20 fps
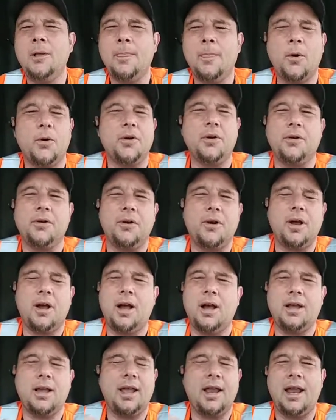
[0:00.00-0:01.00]
or your
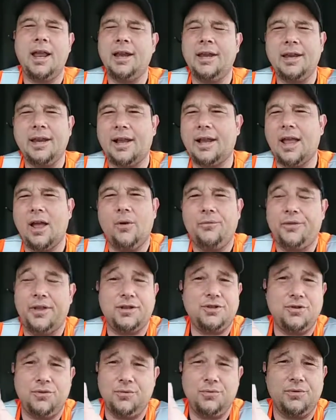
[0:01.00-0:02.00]
any account
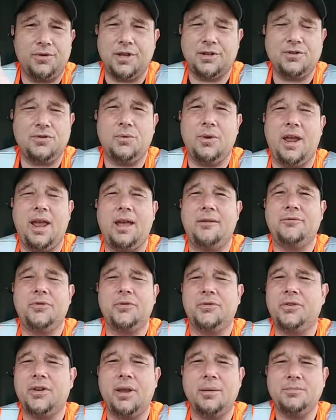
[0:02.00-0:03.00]
that you have,
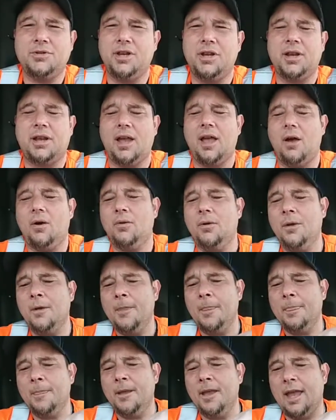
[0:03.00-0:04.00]
your CMG account
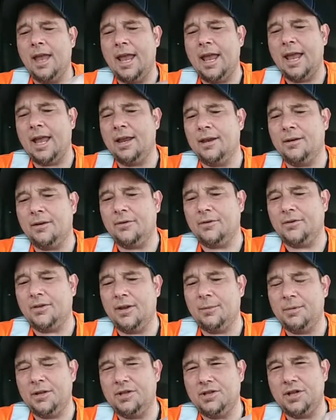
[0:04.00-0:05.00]
or
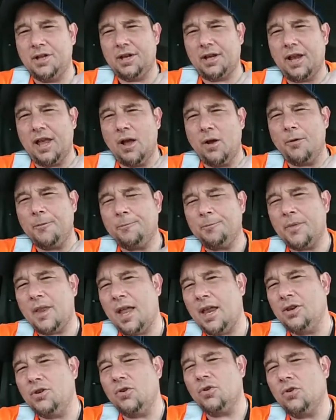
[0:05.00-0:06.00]
CMEG account,
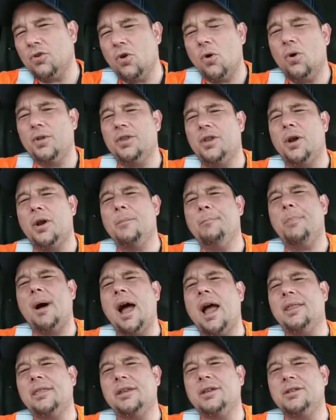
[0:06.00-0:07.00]
and you can go in there and
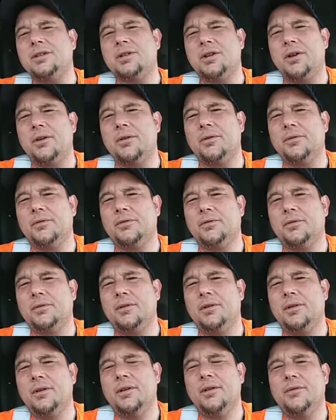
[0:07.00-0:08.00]
buy these shares.
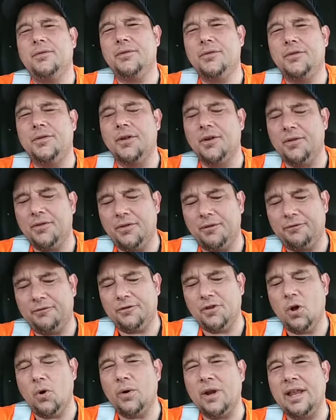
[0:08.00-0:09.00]
The
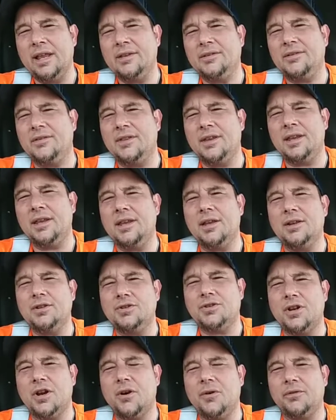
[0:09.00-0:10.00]
float is the
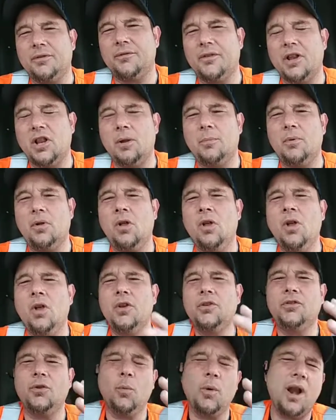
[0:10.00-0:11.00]
shares available.
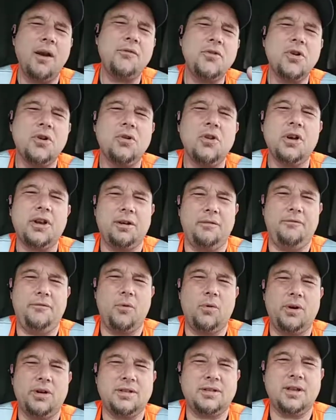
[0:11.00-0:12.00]
So whenever you're looking
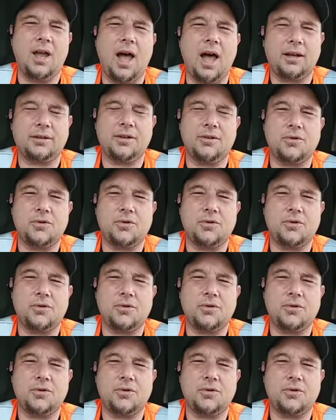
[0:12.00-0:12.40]
for a stock to